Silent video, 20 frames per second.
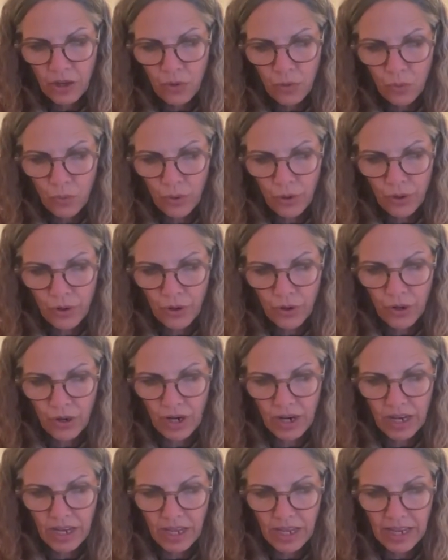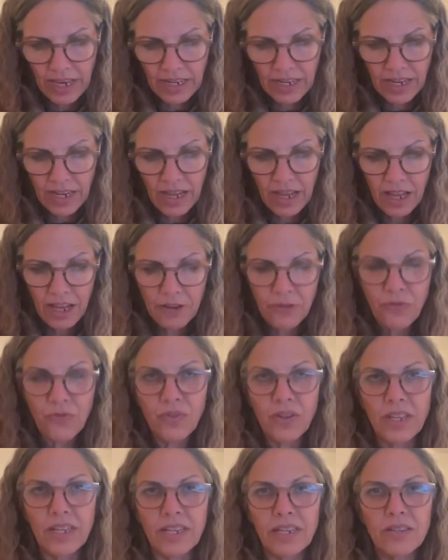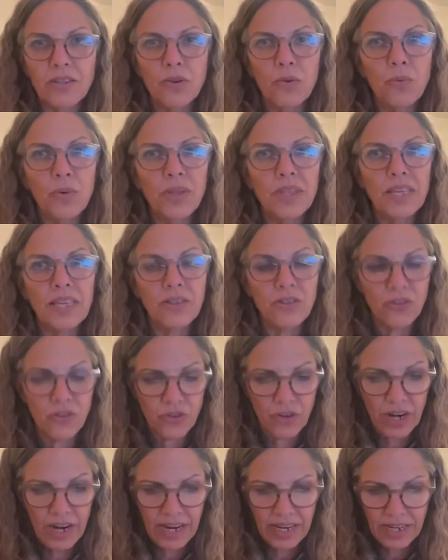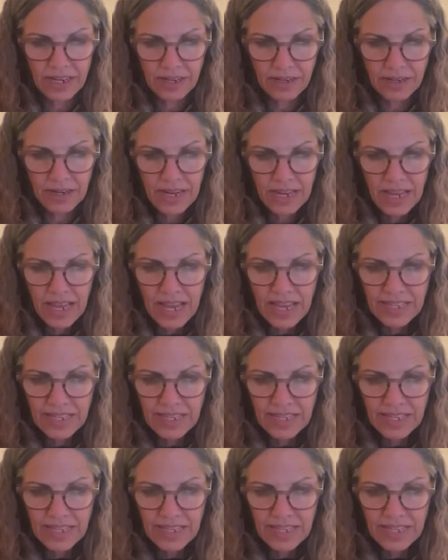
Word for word: were in conflict with his dragon,